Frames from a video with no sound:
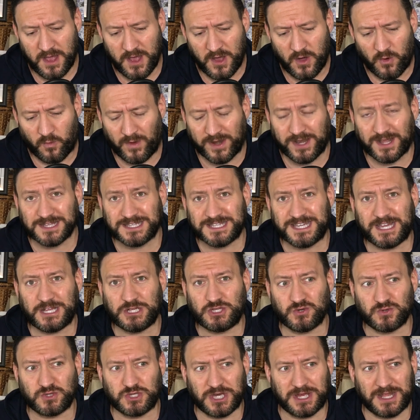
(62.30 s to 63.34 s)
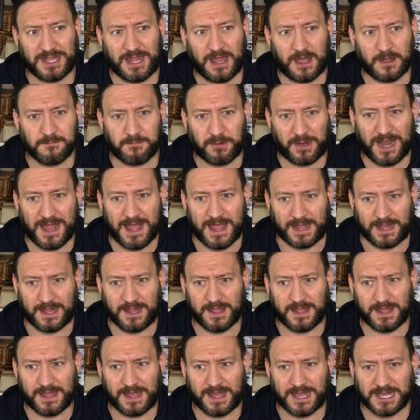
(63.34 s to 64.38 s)
when I see Jorginho play,
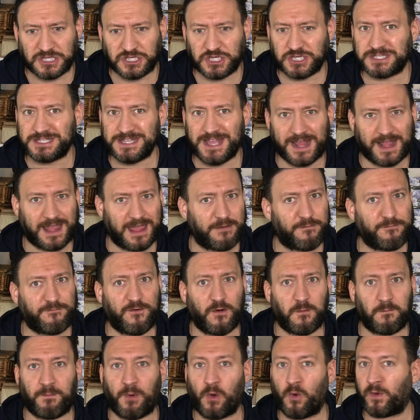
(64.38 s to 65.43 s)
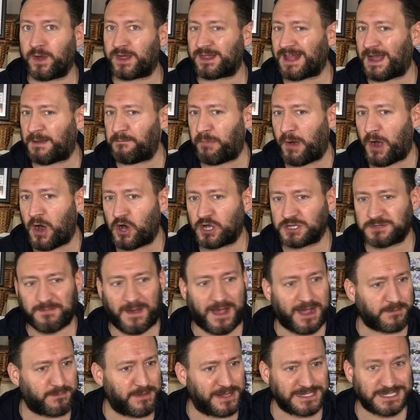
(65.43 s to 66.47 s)
it's just negative football. It's that pass
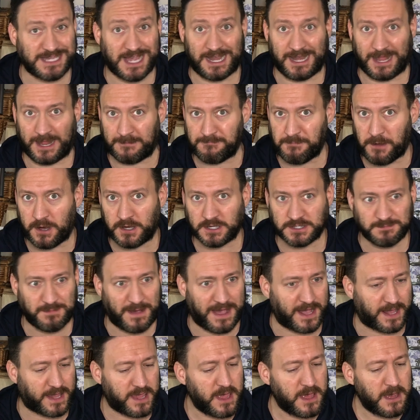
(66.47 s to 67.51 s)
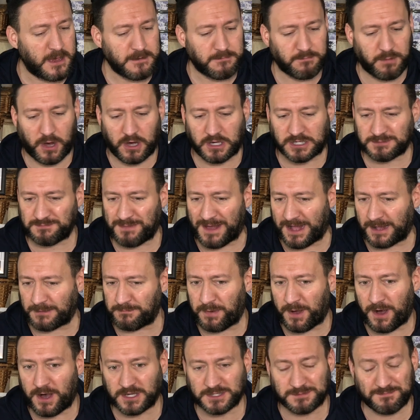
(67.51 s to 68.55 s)
back mentality, pass back, pass back,
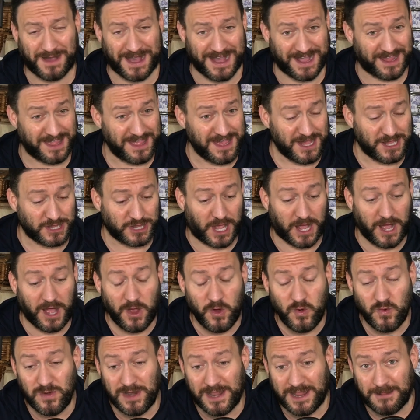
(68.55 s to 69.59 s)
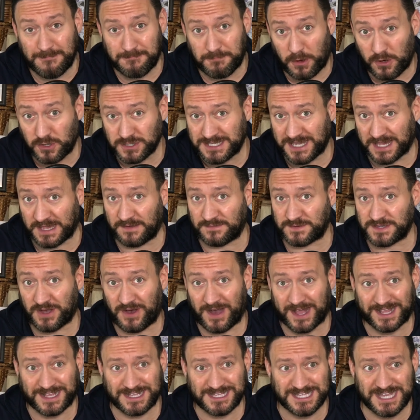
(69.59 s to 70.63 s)
pass back. The only positives I
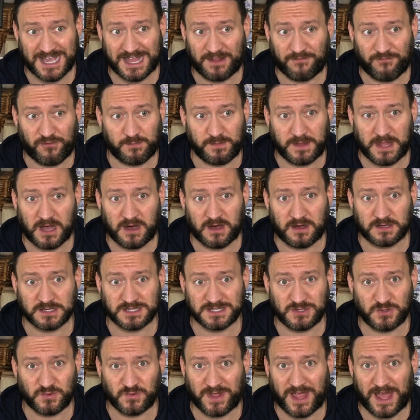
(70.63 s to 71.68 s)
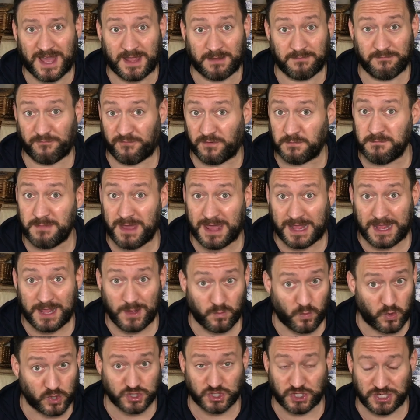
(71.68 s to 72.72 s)
can take from the Arsenal game, for me,
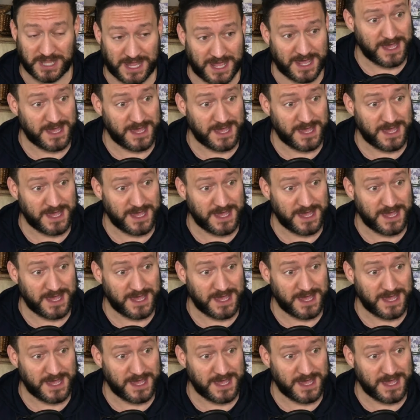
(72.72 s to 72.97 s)
watching it,